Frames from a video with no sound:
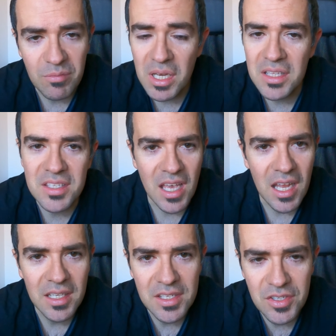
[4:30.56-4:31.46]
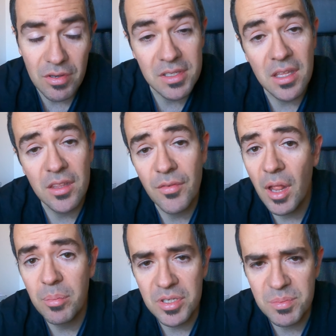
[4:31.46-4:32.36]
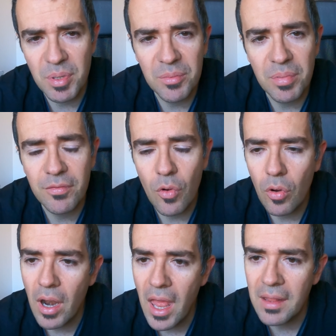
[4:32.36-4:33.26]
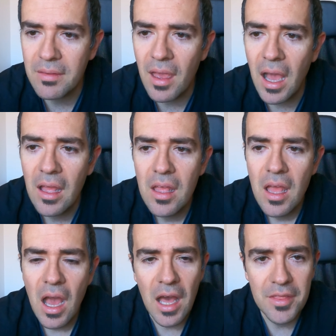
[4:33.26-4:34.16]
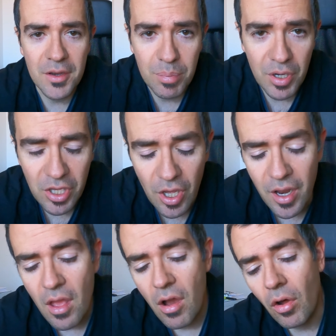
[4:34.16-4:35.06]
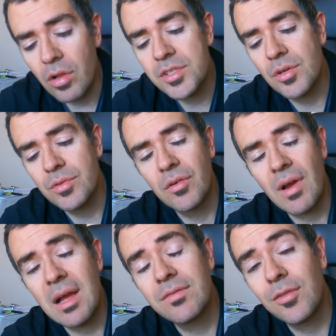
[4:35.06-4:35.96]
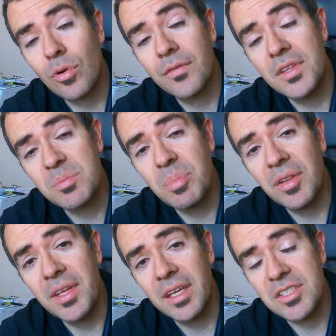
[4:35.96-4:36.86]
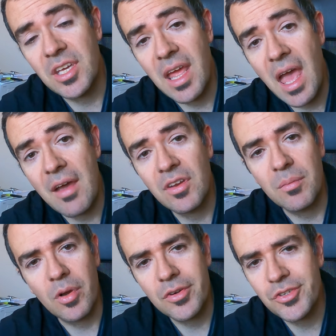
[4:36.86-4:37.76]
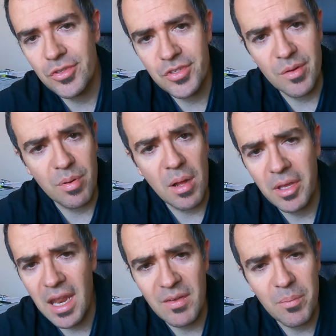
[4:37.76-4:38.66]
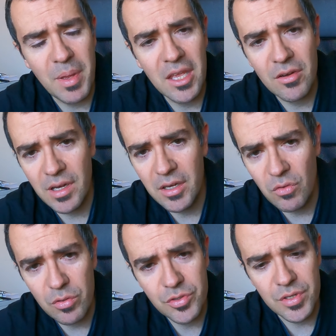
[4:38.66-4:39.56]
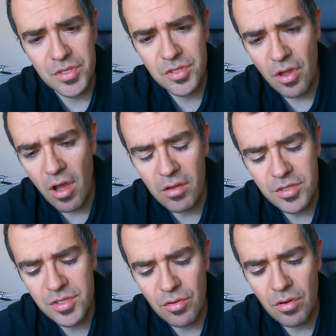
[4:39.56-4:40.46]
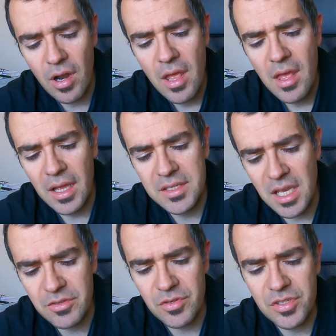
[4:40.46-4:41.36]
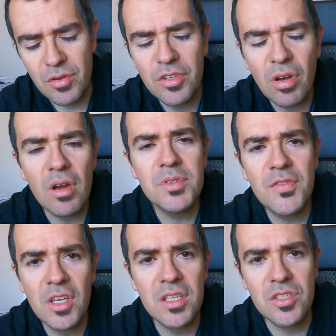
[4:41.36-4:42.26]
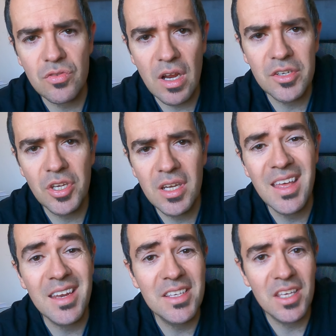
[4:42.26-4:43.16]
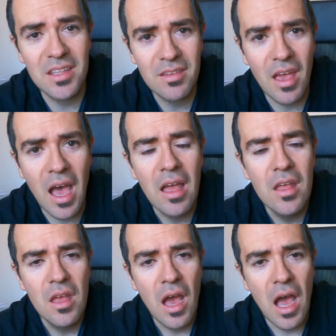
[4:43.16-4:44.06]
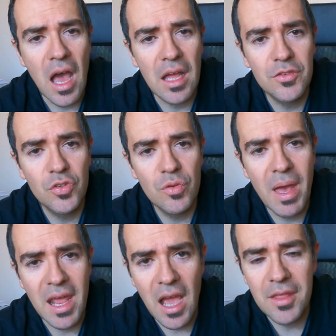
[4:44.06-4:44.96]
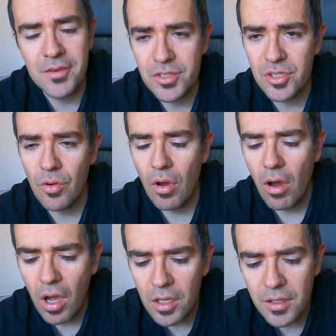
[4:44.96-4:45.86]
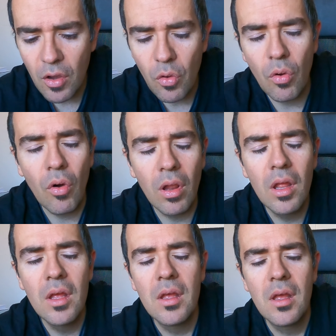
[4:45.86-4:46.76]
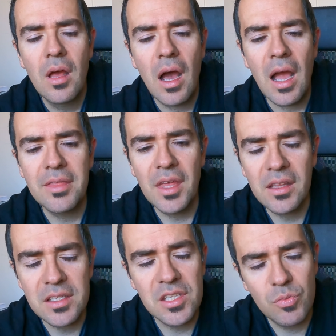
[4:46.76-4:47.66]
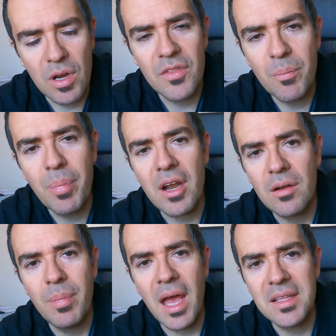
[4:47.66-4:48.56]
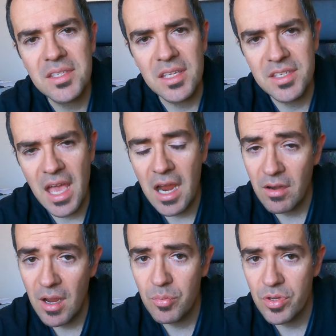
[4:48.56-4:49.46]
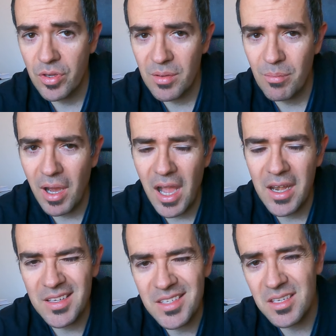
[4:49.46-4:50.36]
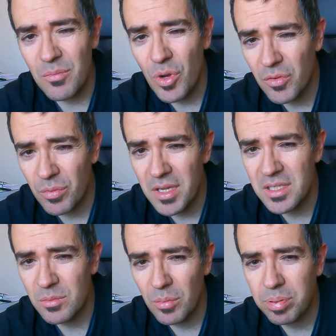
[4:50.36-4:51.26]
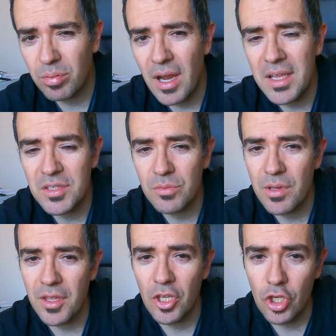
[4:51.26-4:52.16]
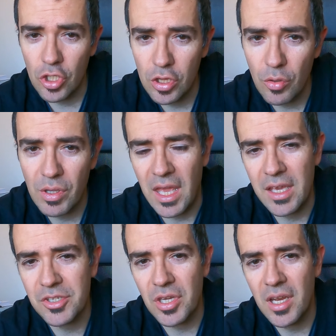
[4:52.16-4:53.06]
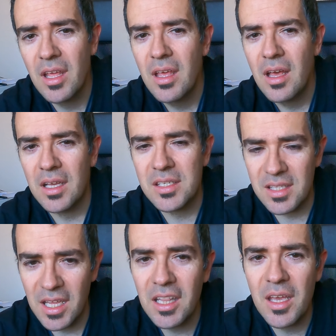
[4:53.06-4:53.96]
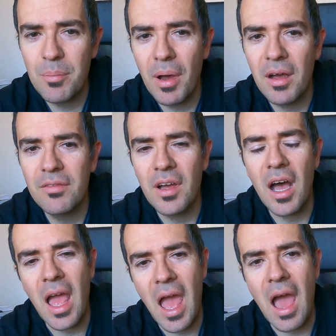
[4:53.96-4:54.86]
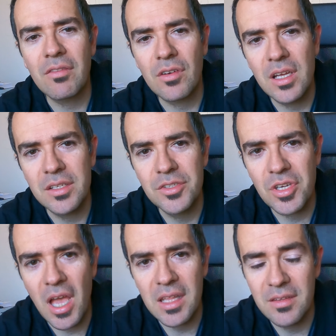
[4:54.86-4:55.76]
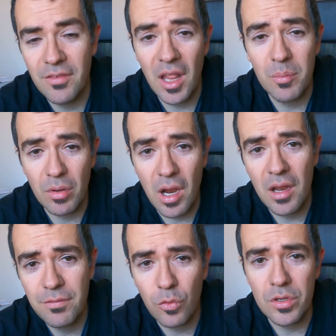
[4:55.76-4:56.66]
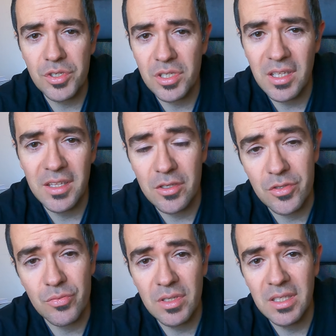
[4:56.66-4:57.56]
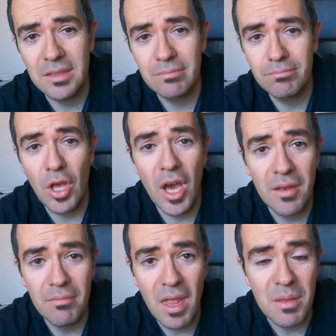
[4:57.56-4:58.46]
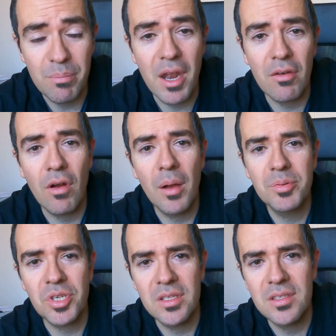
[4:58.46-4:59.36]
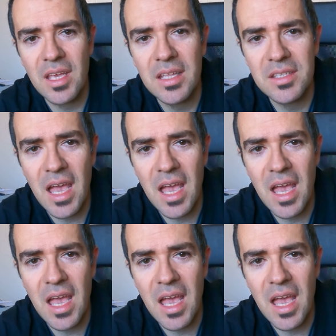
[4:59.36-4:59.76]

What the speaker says: I've been inside these units that the developers built before, and they're pretty good. Also, the ground floor of this building is going to have commercial, so you're probably going to have a bakery, grocery store, etc. So in terms of the construction, it isn't too bad either. So on the whole, I think this is one of the better bets in Zagreb when you combine a somewhat reasonable price with a good location, a slightly above average developer. Unfortunately, there's really not any better options in